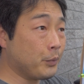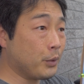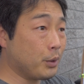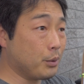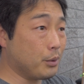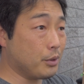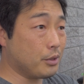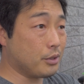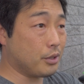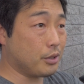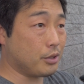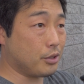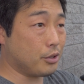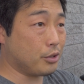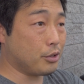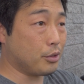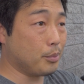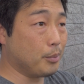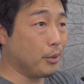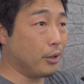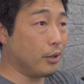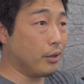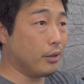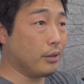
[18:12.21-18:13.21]
with such a
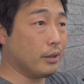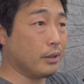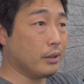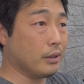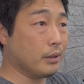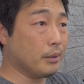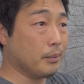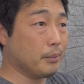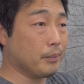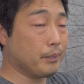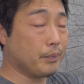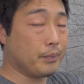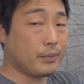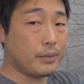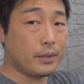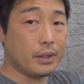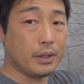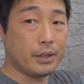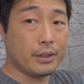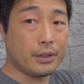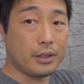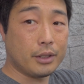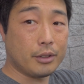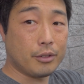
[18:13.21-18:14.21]
small
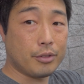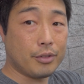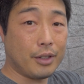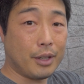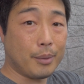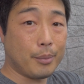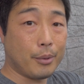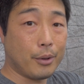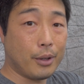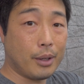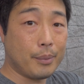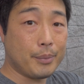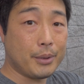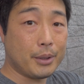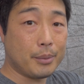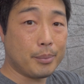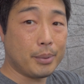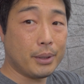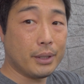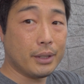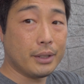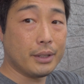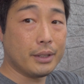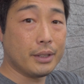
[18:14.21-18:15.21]
hunting fiber optic
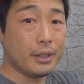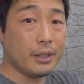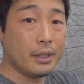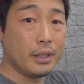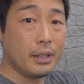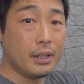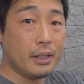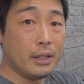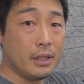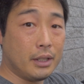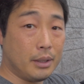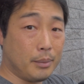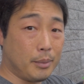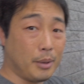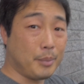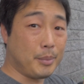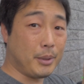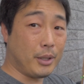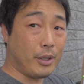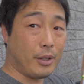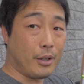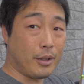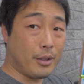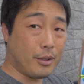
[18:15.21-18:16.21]
pin, it might be
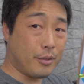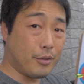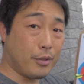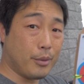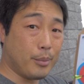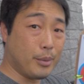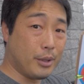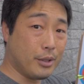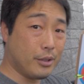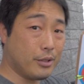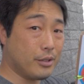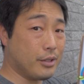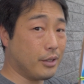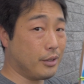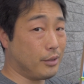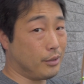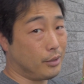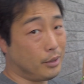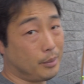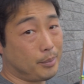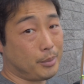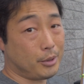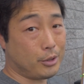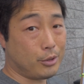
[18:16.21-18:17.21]
hard for me to center
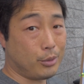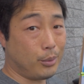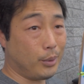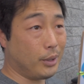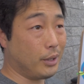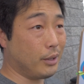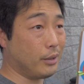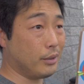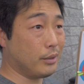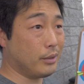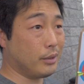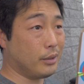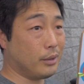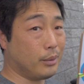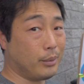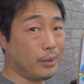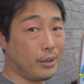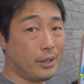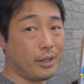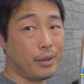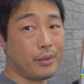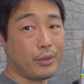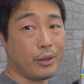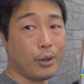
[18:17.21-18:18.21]
up as well
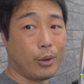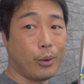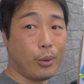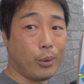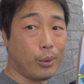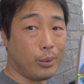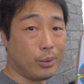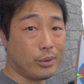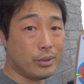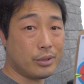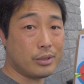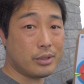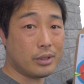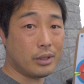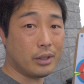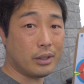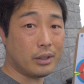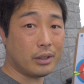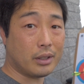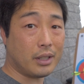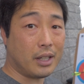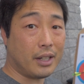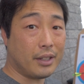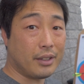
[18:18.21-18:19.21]
without the holes
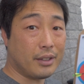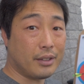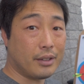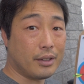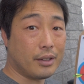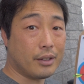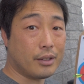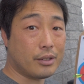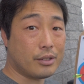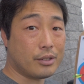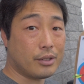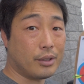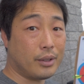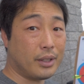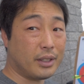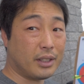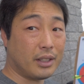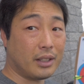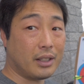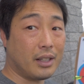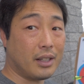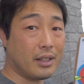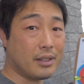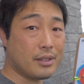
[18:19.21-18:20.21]
kind of there. So I
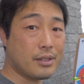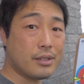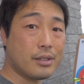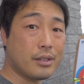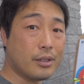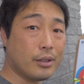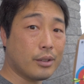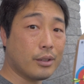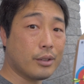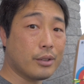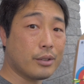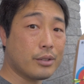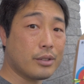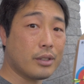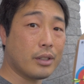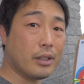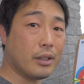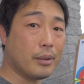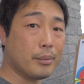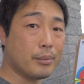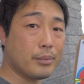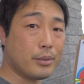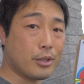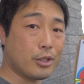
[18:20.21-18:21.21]
can kind of see those,
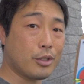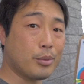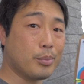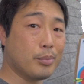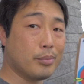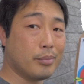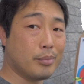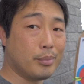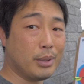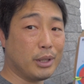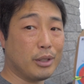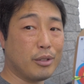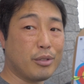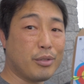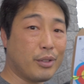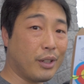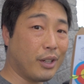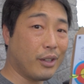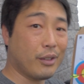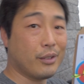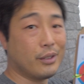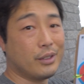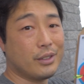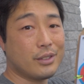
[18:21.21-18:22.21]
just being
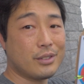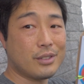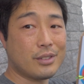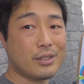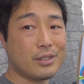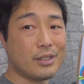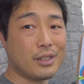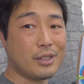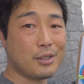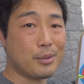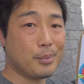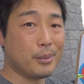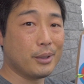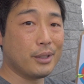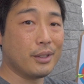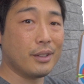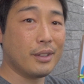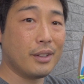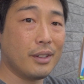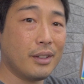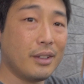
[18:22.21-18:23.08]
fair in this assessment.